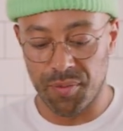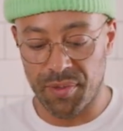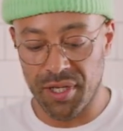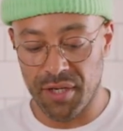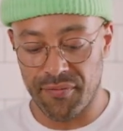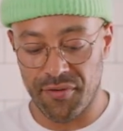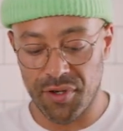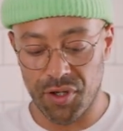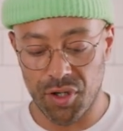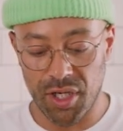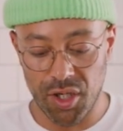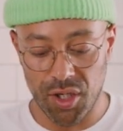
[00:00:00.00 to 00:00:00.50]
bit of
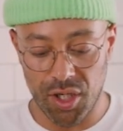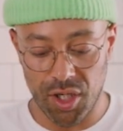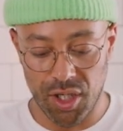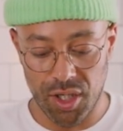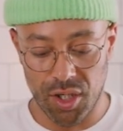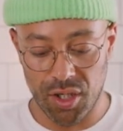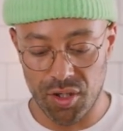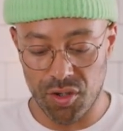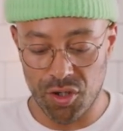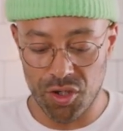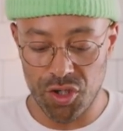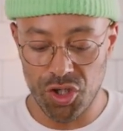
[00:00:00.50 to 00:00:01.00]
an
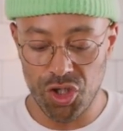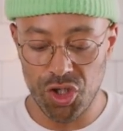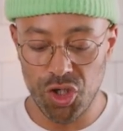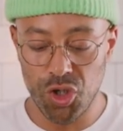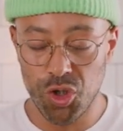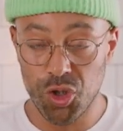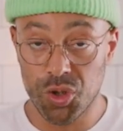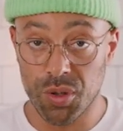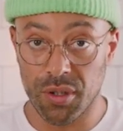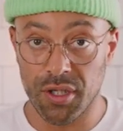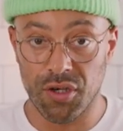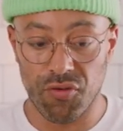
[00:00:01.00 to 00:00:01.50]

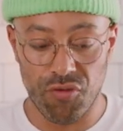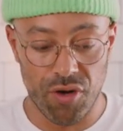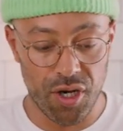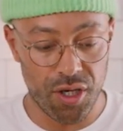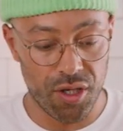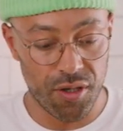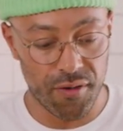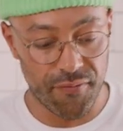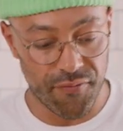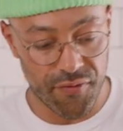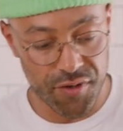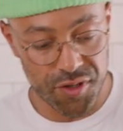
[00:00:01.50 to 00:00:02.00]
unusual
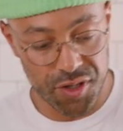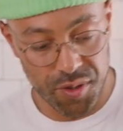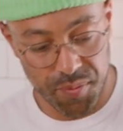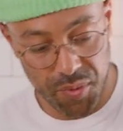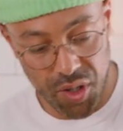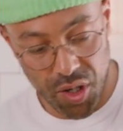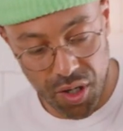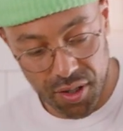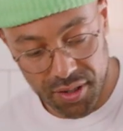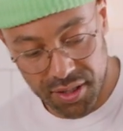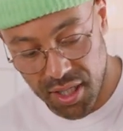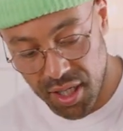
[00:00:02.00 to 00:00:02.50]
ingredient for some
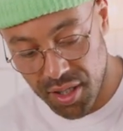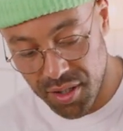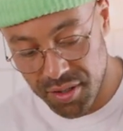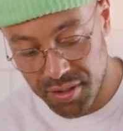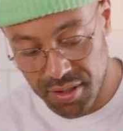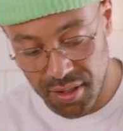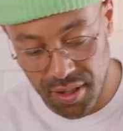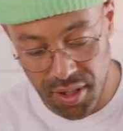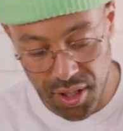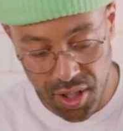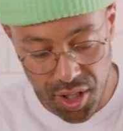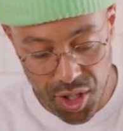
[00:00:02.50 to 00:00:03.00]
cocktails,
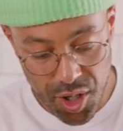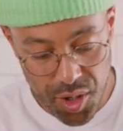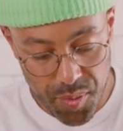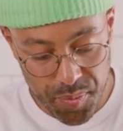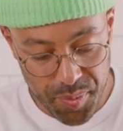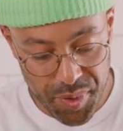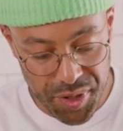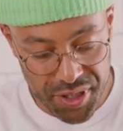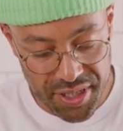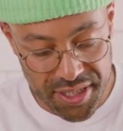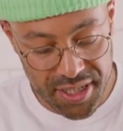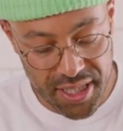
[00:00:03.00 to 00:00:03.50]

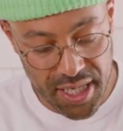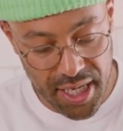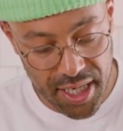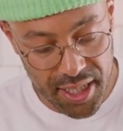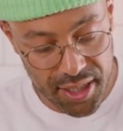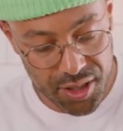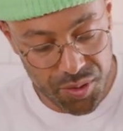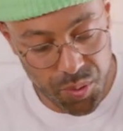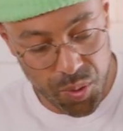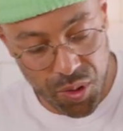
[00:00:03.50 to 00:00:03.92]
but sage